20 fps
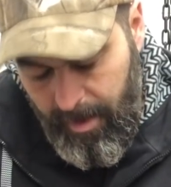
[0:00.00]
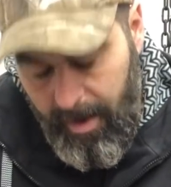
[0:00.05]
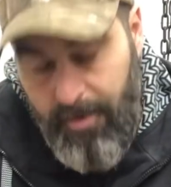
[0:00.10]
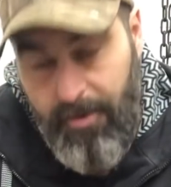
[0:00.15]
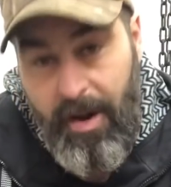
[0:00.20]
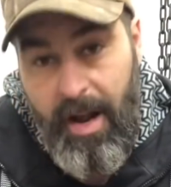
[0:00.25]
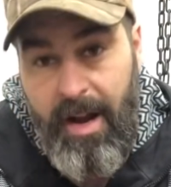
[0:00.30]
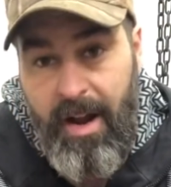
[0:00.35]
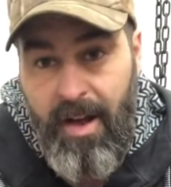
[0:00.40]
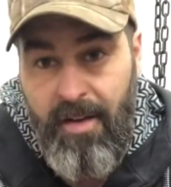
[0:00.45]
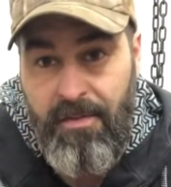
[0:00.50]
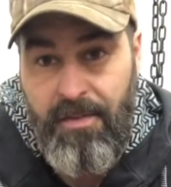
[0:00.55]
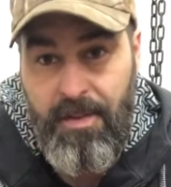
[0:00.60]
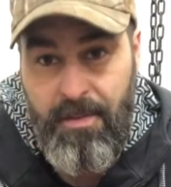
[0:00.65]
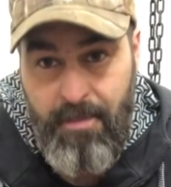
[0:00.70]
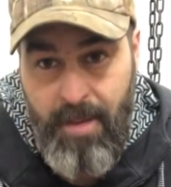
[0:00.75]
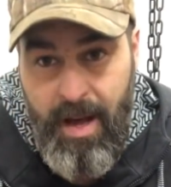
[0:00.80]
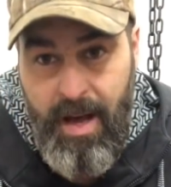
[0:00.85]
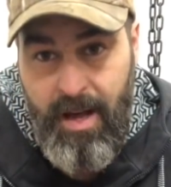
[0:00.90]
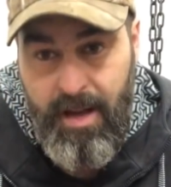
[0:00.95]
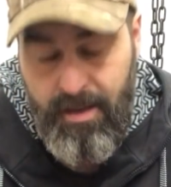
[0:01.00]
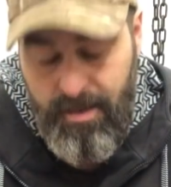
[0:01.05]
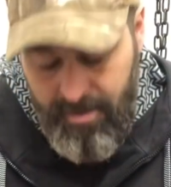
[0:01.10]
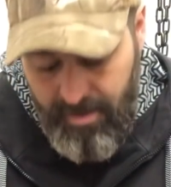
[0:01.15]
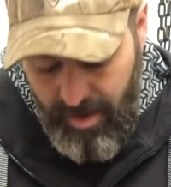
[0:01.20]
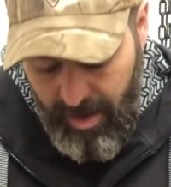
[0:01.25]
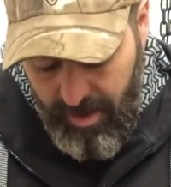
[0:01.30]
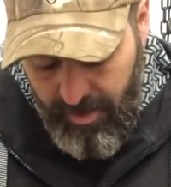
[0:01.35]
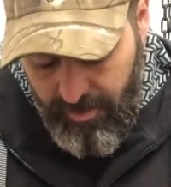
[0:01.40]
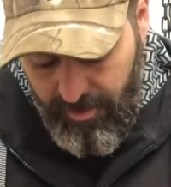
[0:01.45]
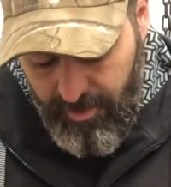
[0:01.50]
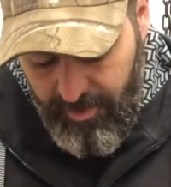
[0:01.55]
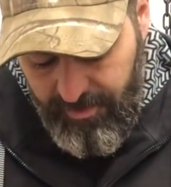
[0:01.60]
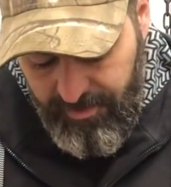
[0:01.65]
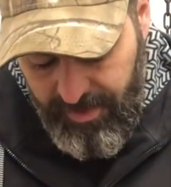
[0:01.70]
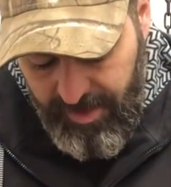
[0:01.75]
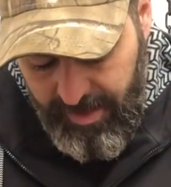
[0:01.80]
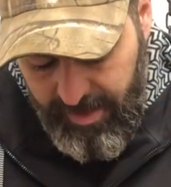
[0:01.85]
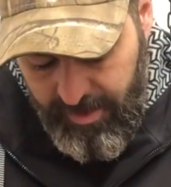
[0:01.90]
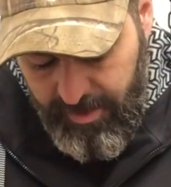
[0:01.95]
right off the bat, I don't know if
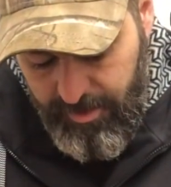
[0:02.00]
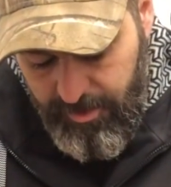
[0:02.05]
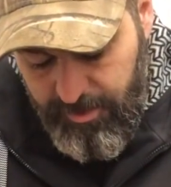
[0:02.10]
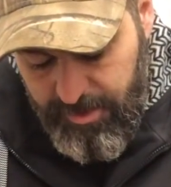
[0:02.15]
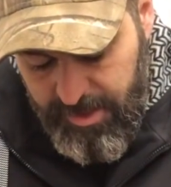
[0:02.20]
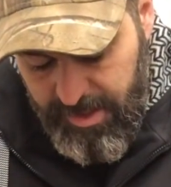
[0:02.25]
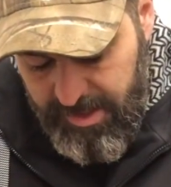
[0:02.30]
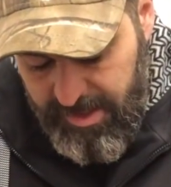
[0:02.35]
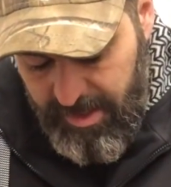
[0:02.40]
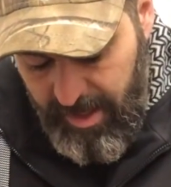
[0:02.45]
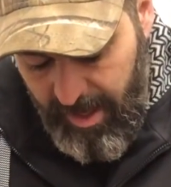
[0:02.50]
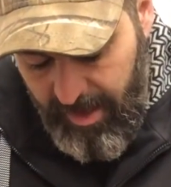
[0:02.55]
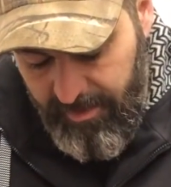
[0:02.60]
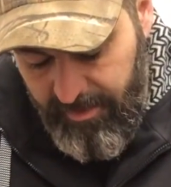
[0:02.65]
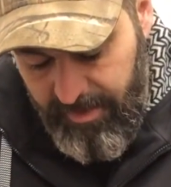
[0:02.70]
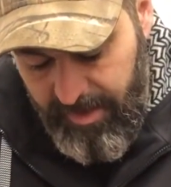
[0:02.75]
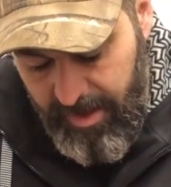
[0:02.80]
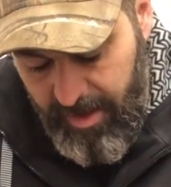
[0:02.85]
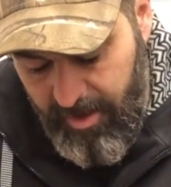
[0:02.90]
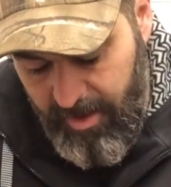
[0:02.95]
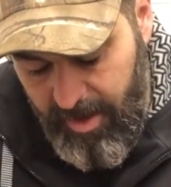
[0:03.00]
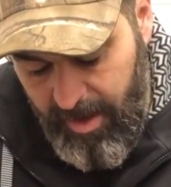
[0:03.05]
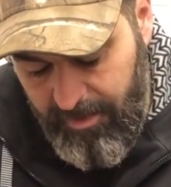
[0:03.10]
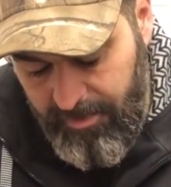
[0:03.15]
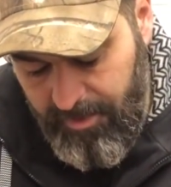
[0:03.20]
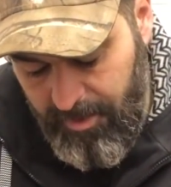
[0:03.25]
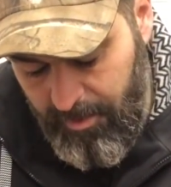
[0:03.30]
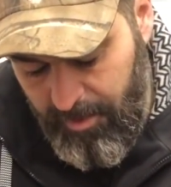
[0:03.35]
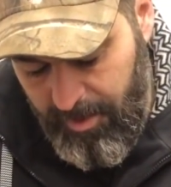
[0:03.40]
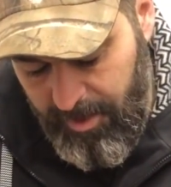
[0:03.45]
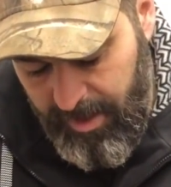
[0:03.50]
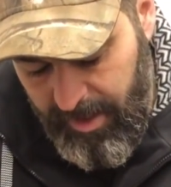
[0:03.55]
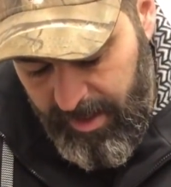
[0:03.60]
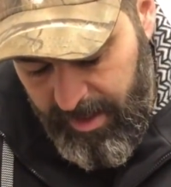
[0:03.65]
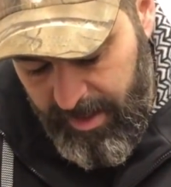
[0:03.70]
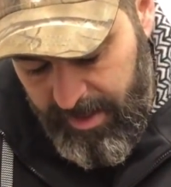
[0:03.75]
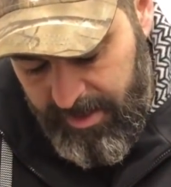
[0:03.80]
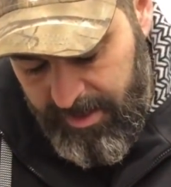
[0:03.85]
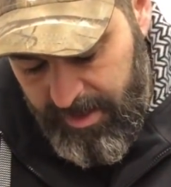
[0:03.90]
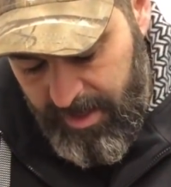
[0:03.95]
they can use this knife and how comfortable it
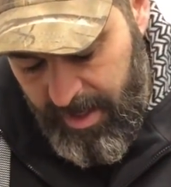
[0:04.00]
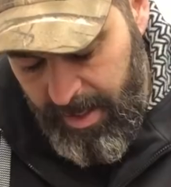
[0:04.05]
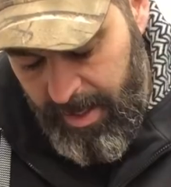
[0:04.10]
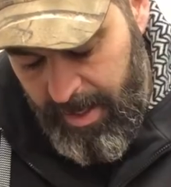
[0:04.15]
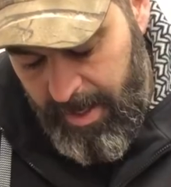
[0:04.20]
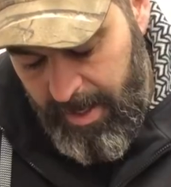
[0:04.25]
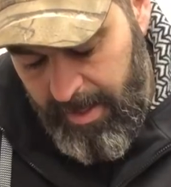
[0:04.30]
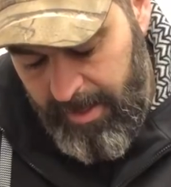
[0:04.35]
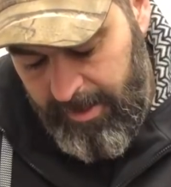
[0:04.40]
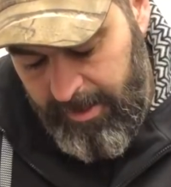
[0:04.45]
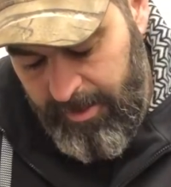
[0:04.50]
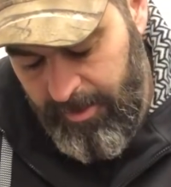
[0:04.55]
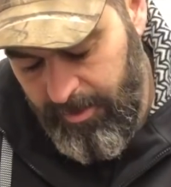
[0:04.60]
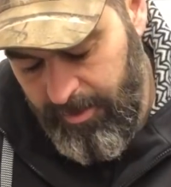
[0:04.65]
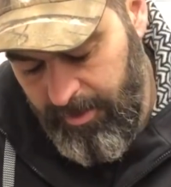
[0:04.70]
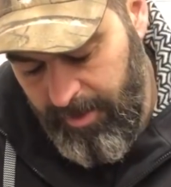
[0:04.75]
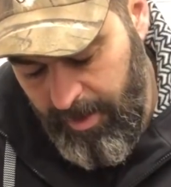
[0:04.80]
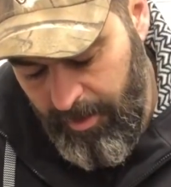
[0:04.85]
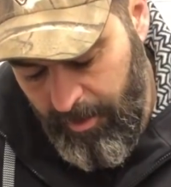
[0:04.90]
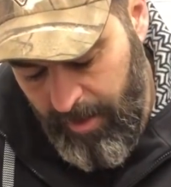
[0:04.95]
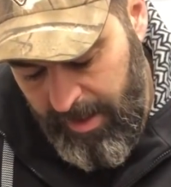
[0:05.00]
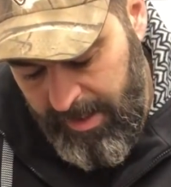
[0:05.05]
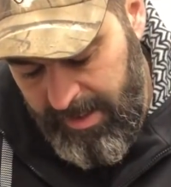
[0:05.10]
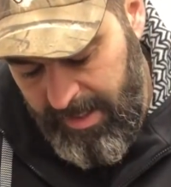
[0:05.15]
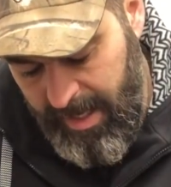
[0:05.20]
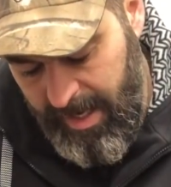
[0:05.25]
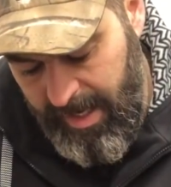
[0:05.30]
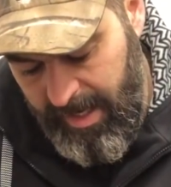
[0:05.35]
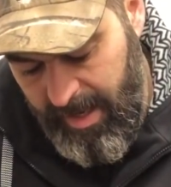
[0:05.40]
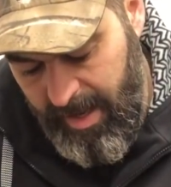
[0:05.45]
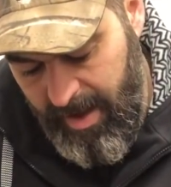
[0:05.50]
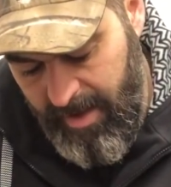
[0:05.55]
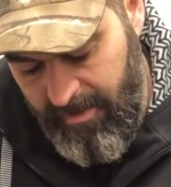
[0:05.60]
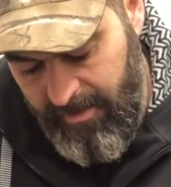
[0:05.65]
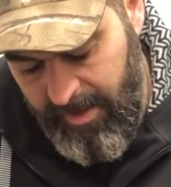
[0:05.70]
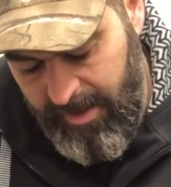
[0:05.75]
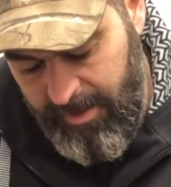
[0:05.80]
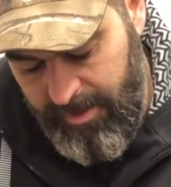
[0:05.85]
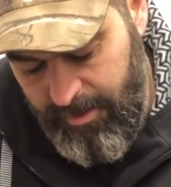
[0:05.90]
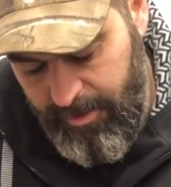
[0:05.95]
is. To the ones I gave
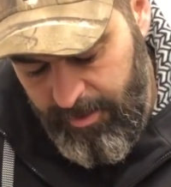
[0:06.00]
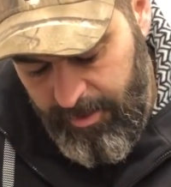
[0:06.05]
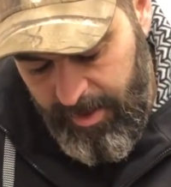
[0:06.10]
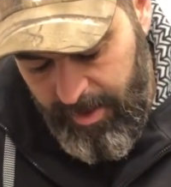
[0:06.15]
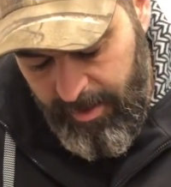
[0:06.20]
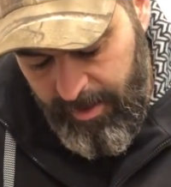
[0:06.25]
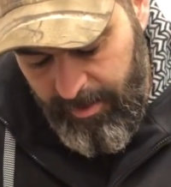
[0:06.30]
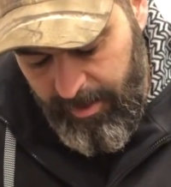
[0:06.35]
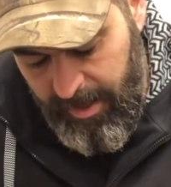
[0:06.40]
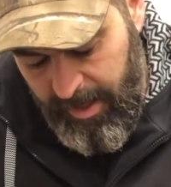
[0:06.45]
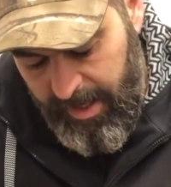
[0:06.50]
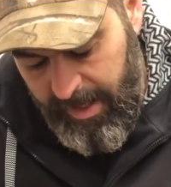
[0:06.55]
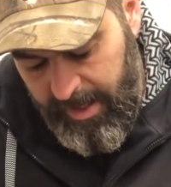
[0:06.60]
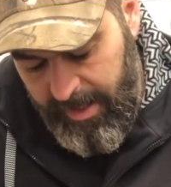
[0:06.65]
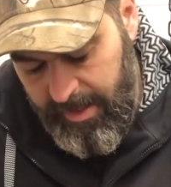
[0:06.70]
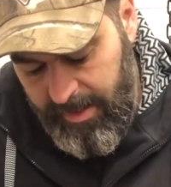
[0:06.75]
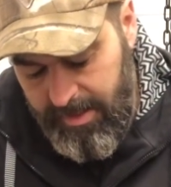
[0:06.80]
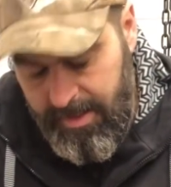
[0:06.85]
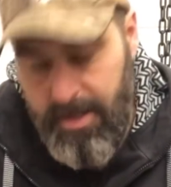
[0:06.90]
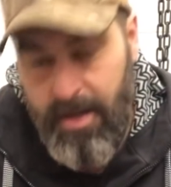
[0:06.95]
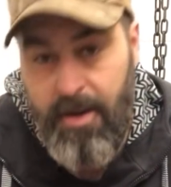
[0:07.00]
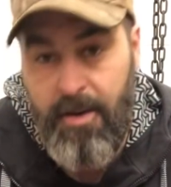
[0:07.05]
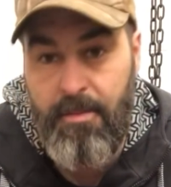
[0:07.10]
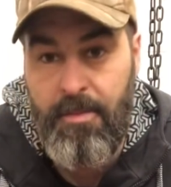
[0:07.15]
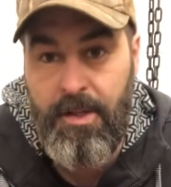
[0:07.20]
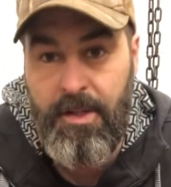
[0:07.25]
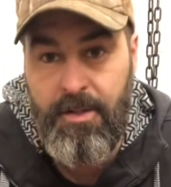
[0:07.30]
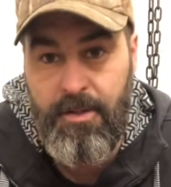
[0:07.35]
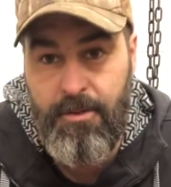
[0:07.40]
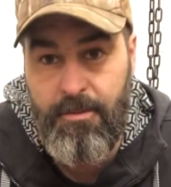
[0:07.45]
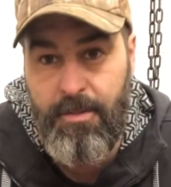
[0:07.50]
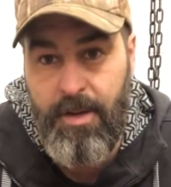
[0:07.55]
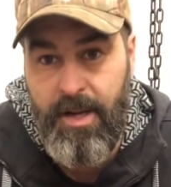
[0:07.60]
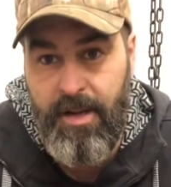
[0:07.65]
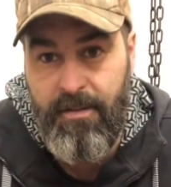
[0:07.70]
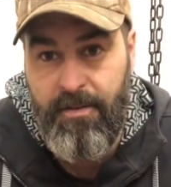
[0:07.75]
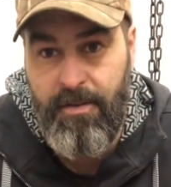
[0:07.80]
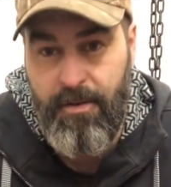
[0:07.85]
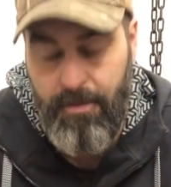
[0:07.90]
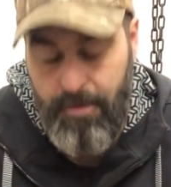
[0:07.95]
it to, they were like, it's a little bit too
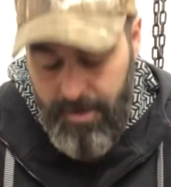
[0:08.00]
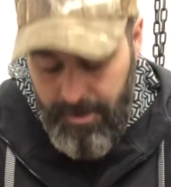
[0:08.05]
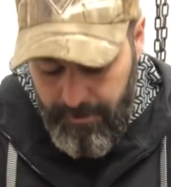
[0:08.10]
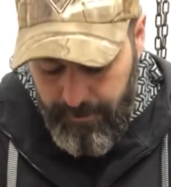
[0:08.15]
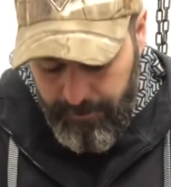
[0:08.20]
big for me.